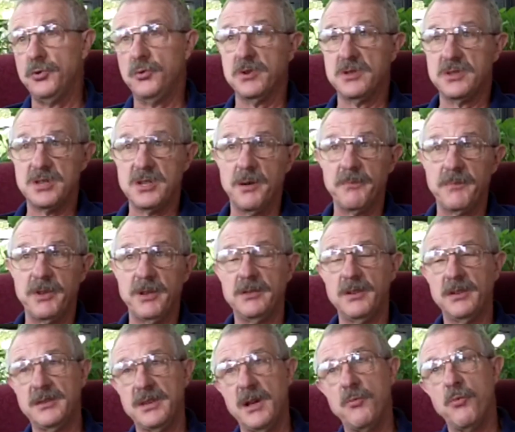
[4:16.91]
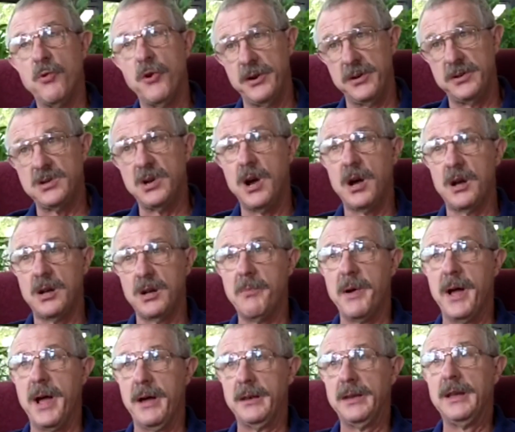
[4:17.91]
or something that they want to talk
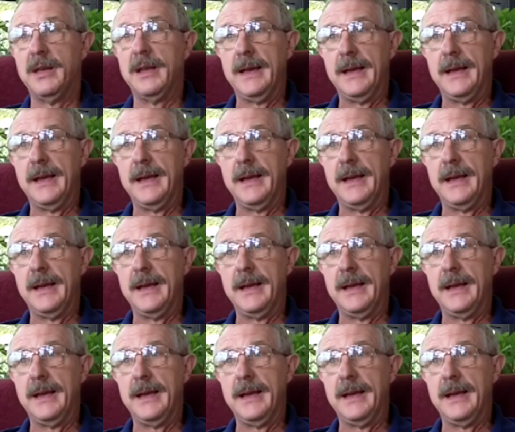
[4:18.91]
about.